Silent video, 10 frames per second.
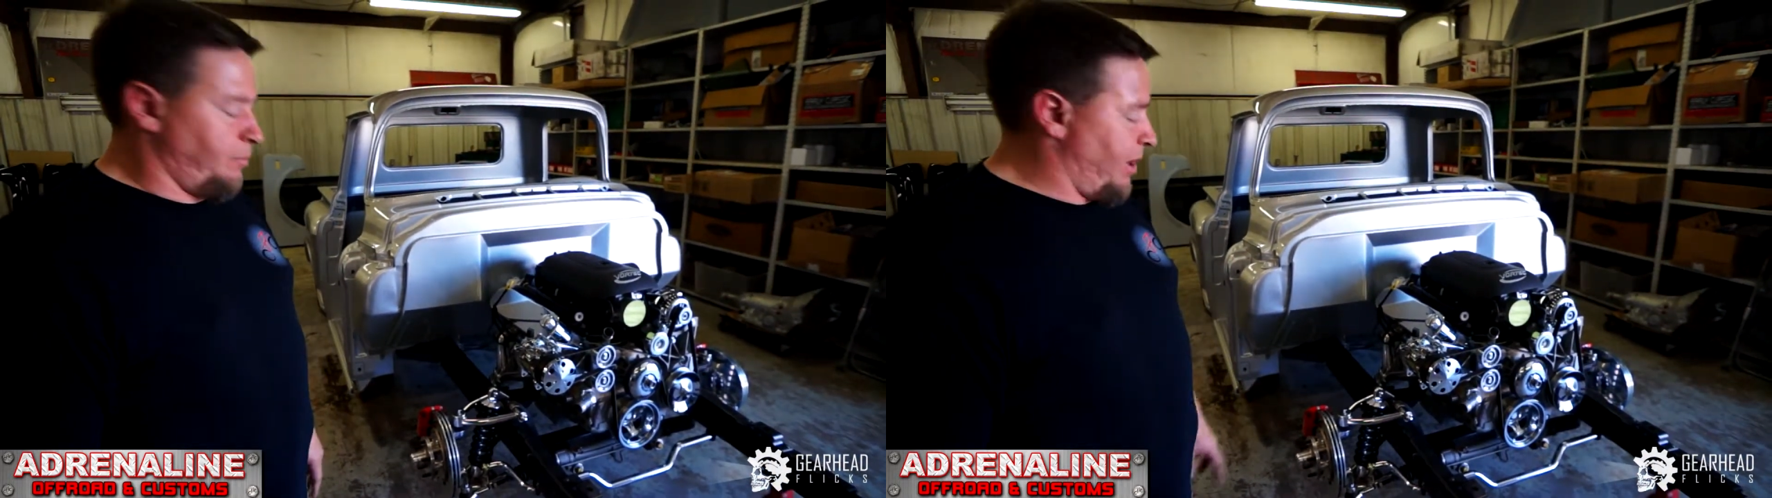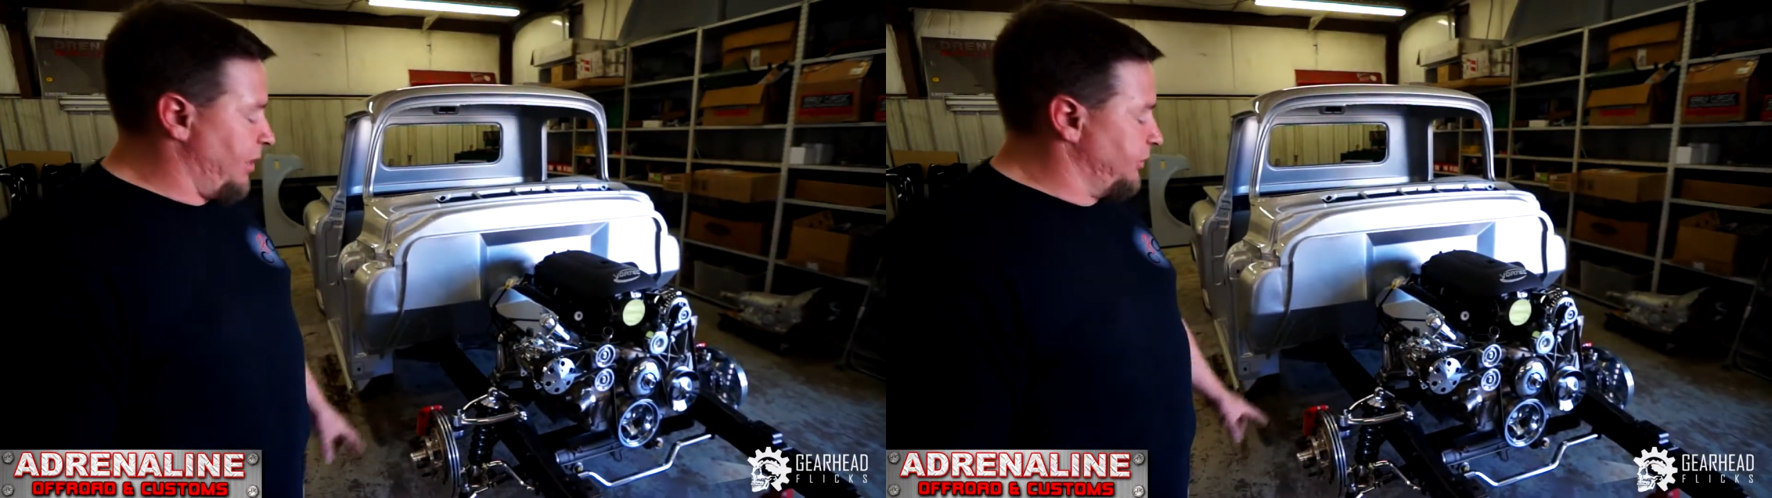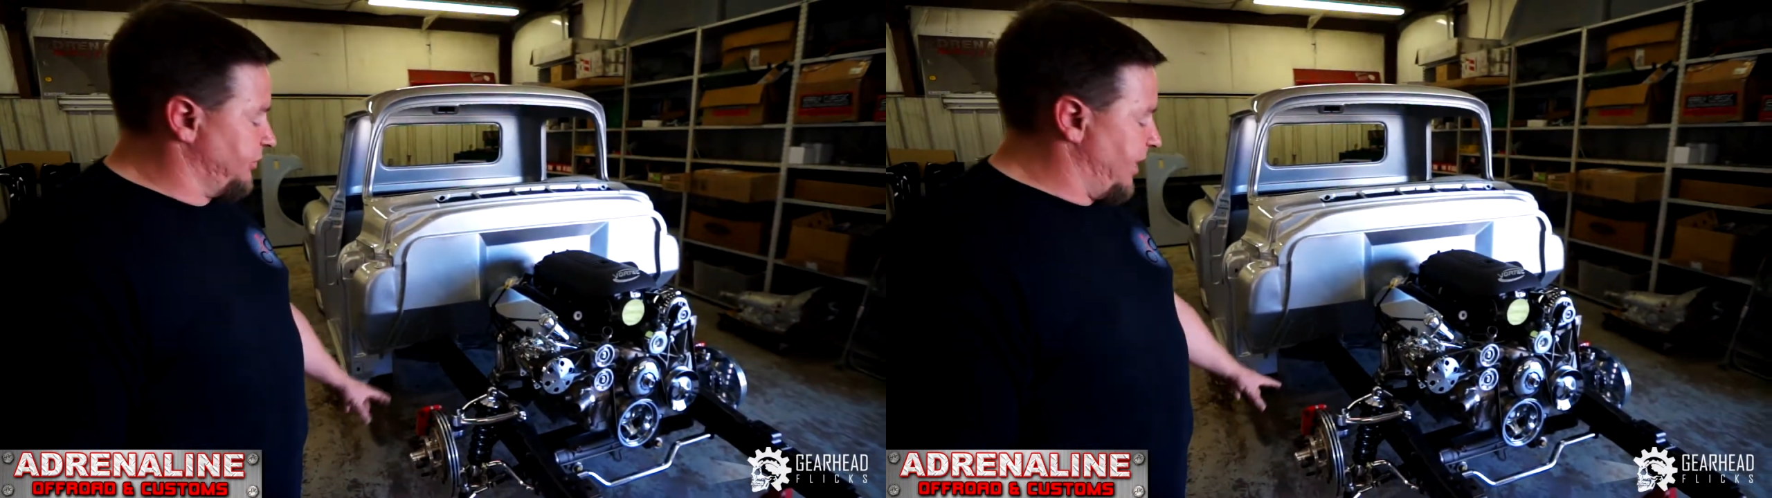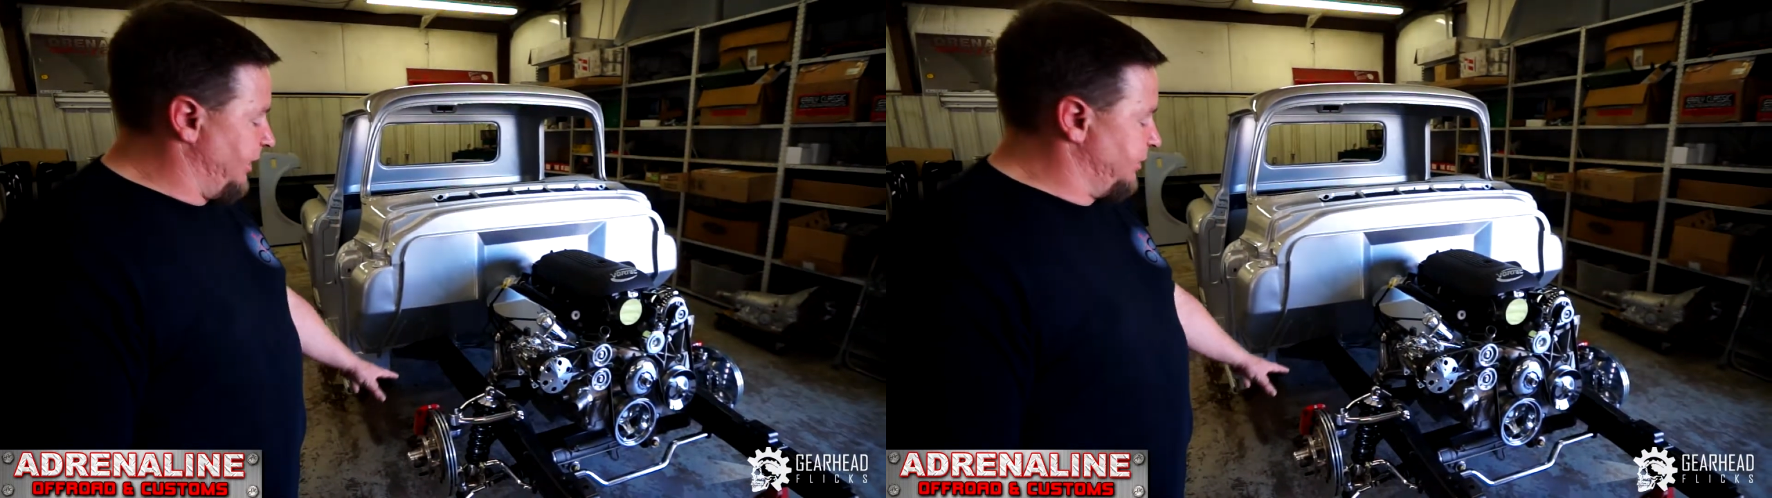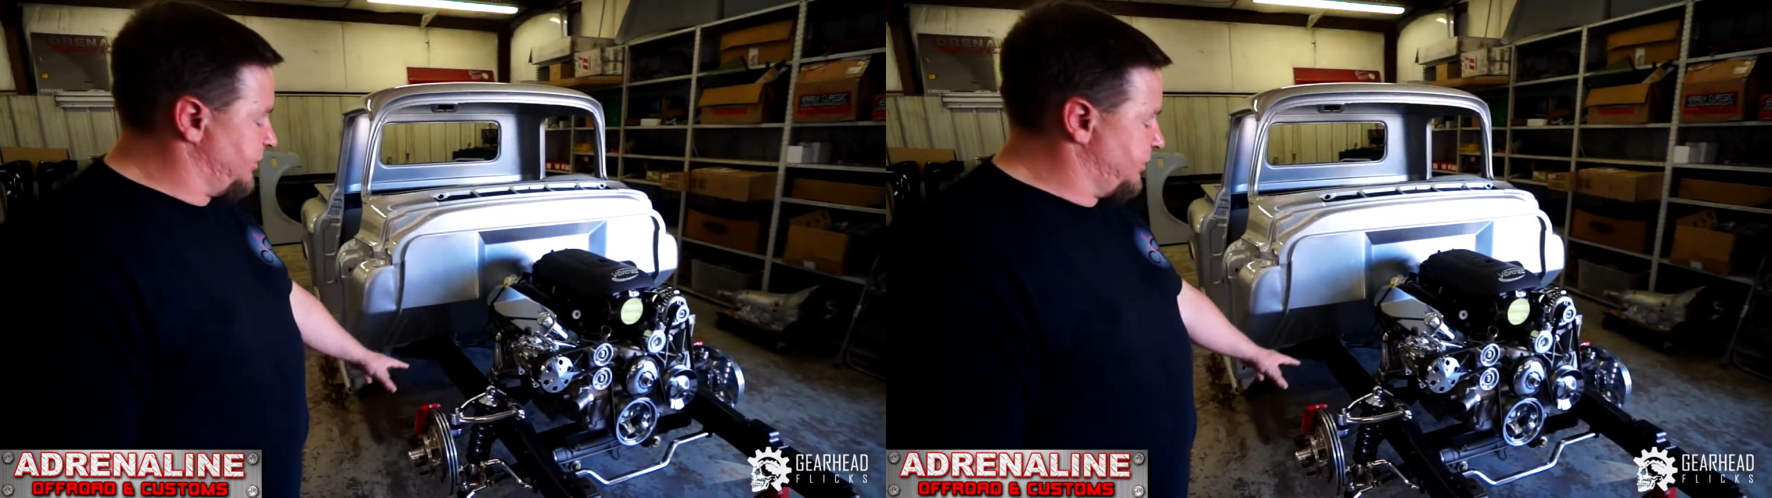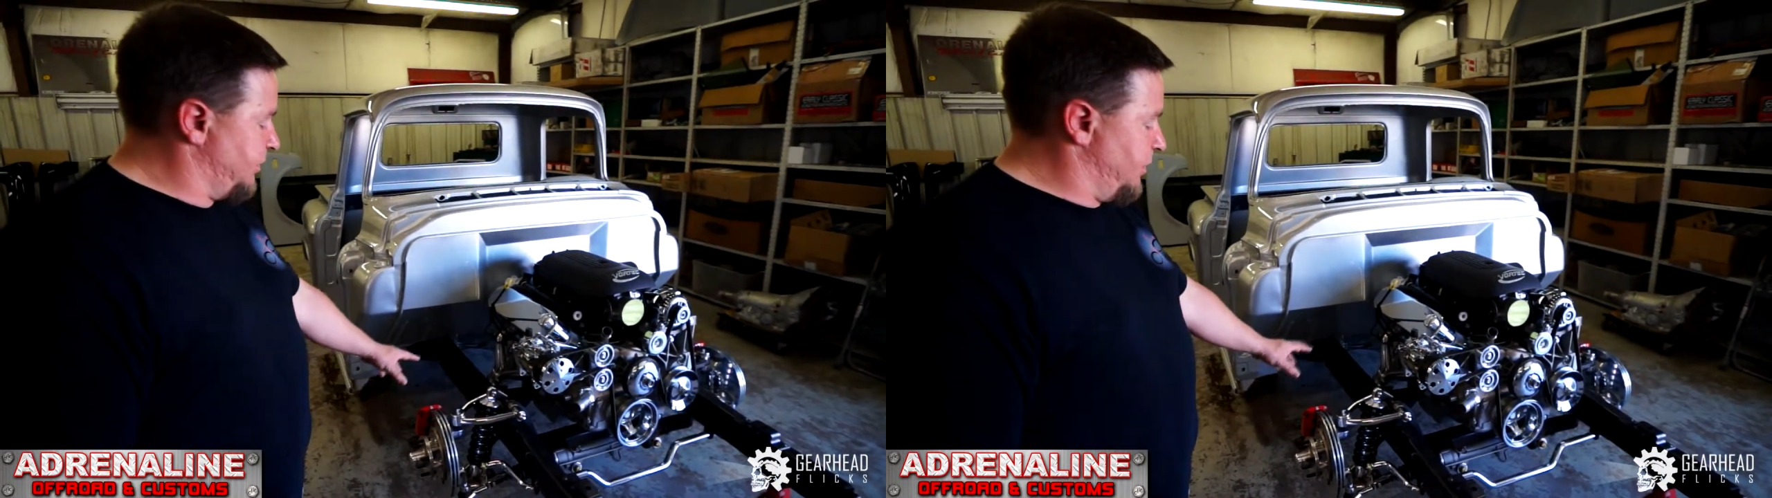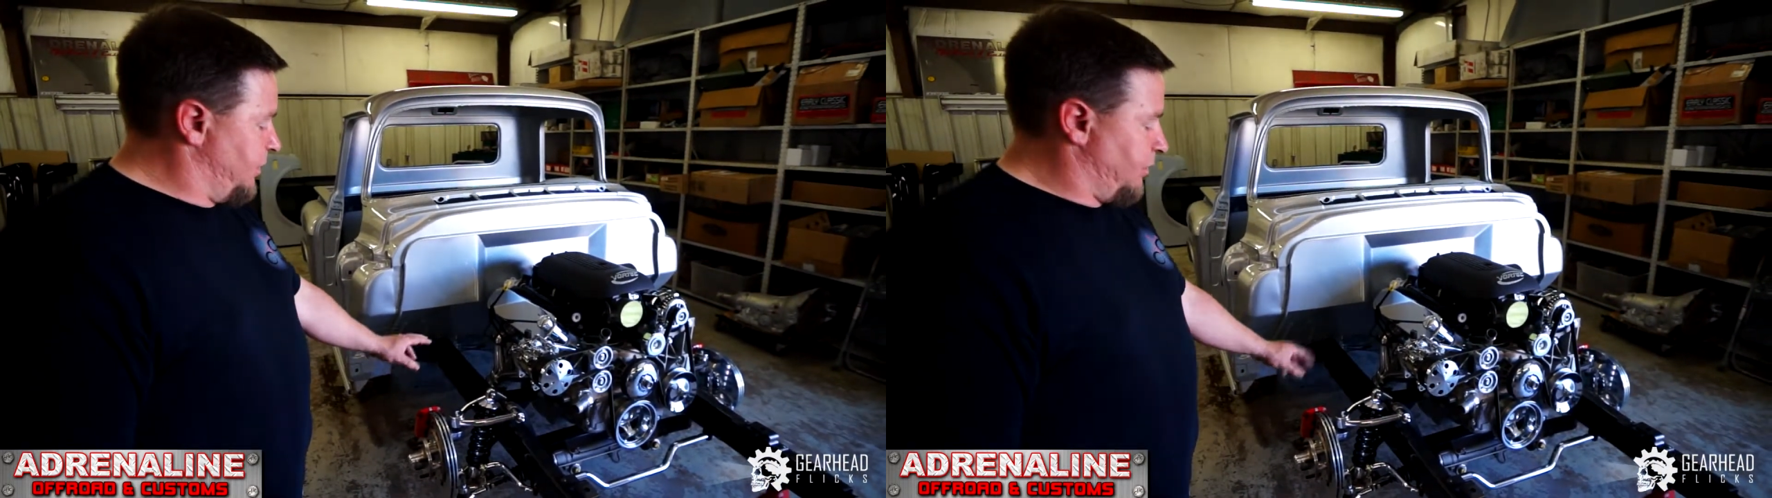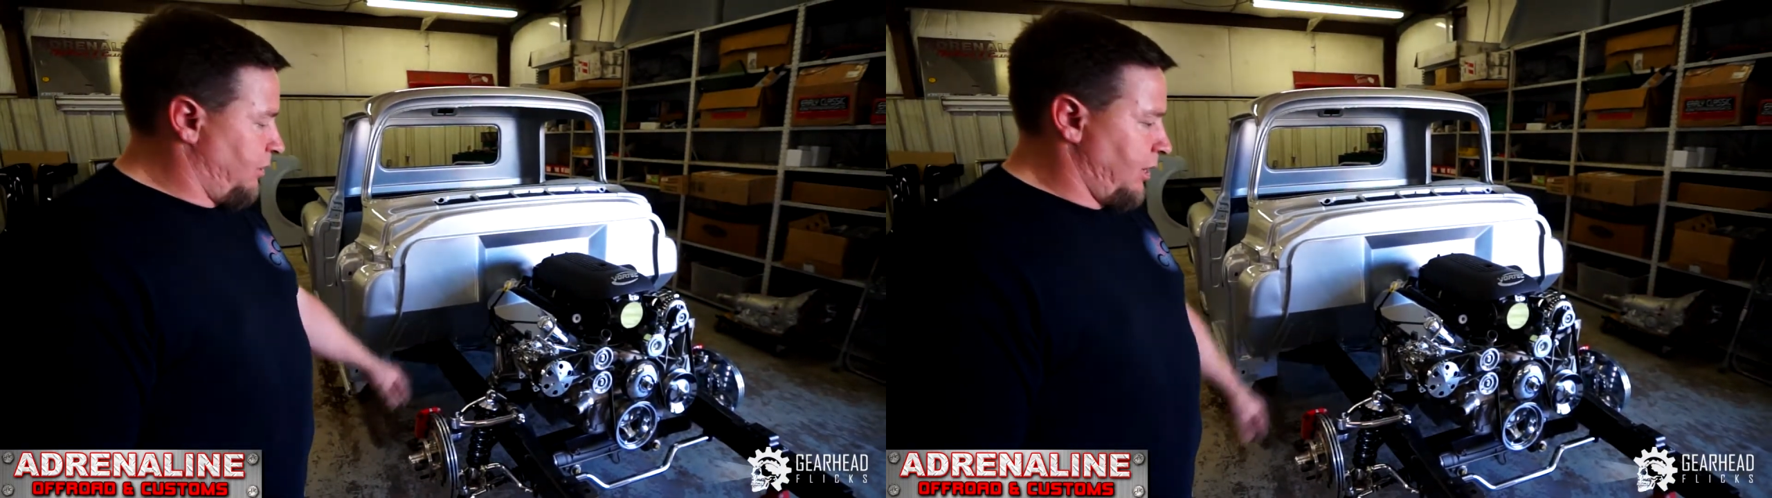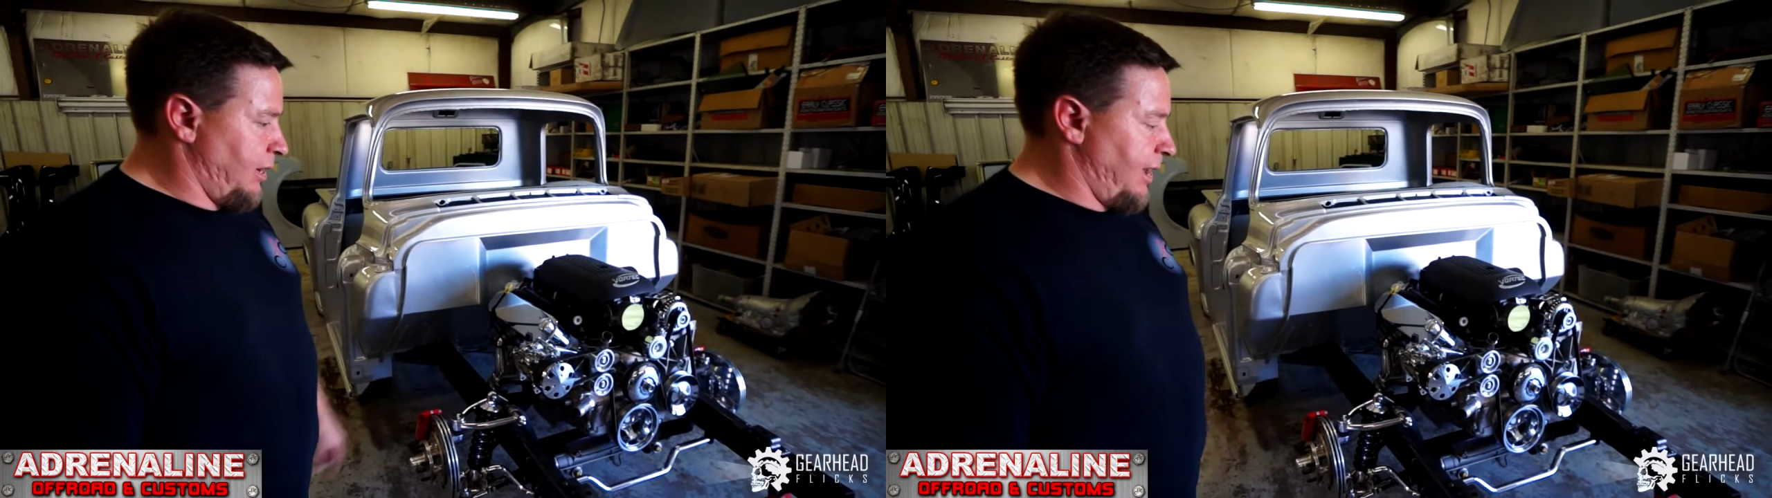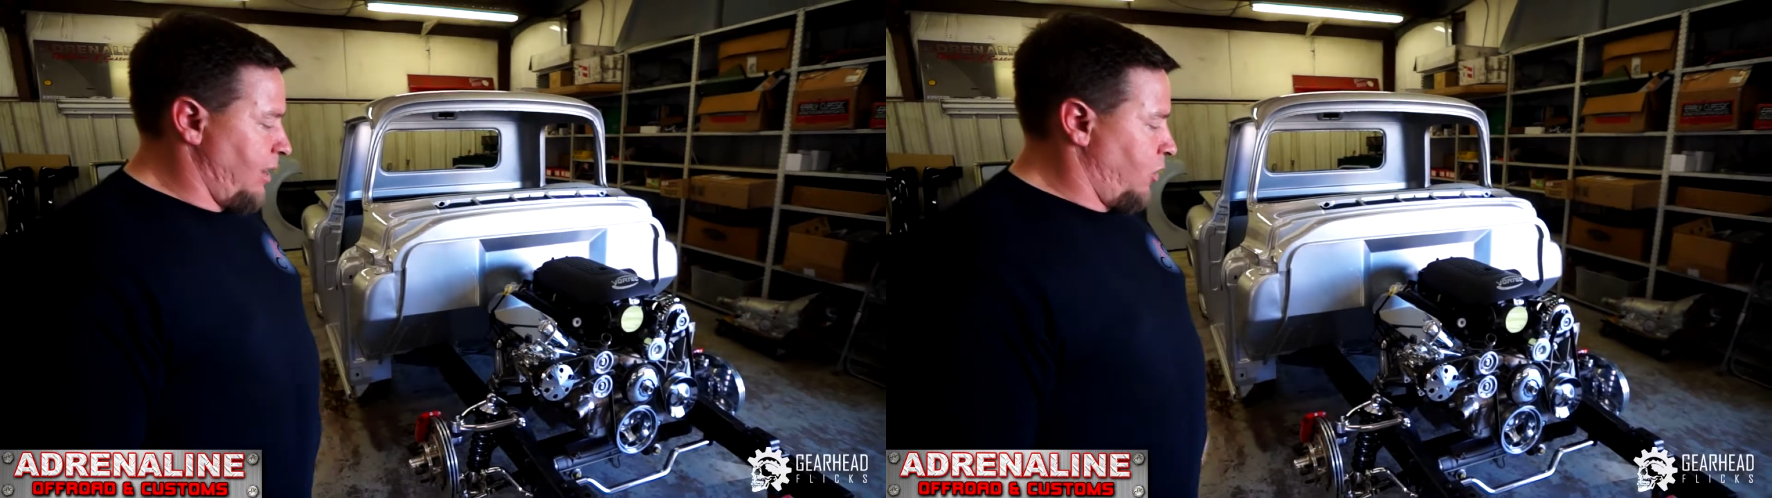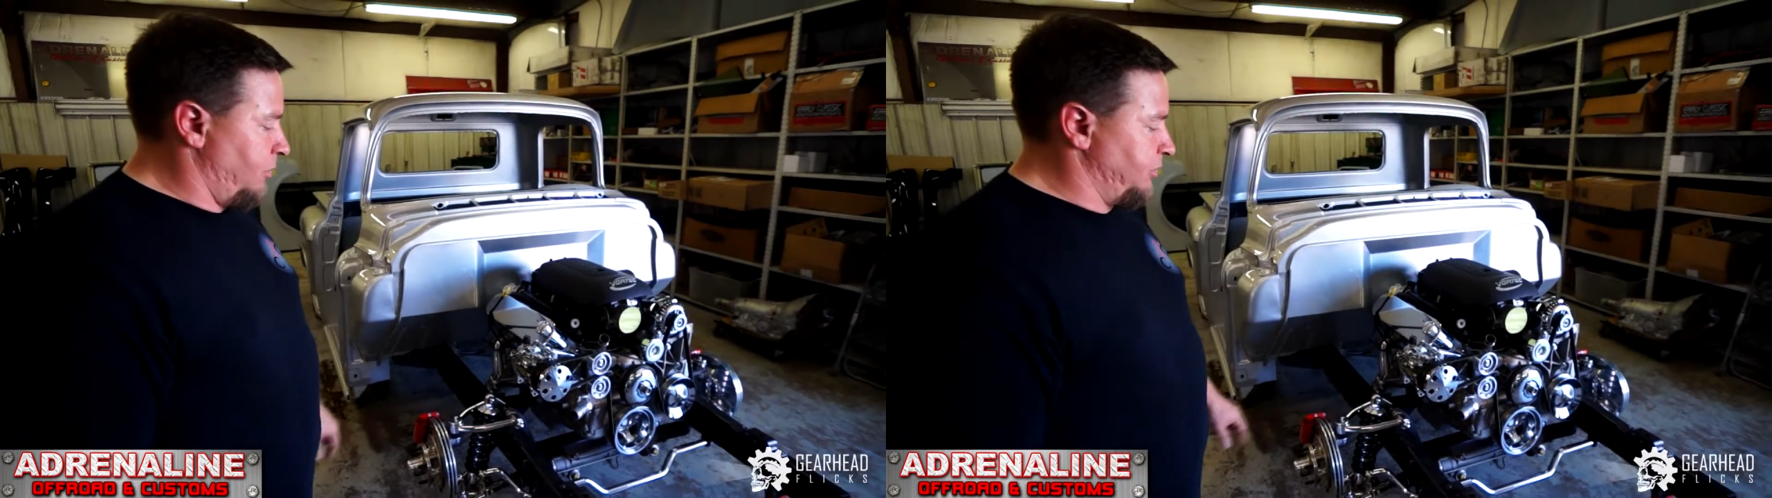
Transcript: polished stainless A-arms.